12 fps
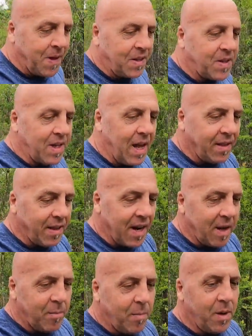a snake that
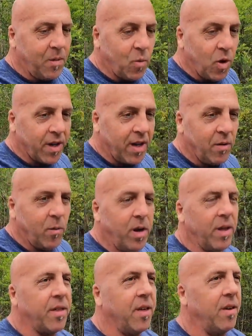I've been working
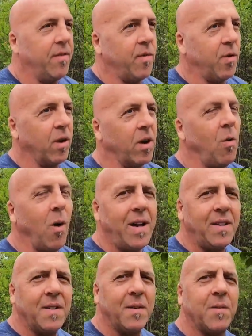with for
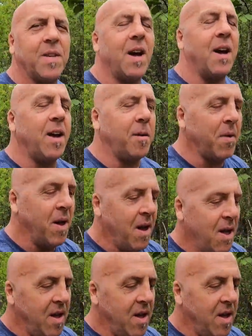quite some time.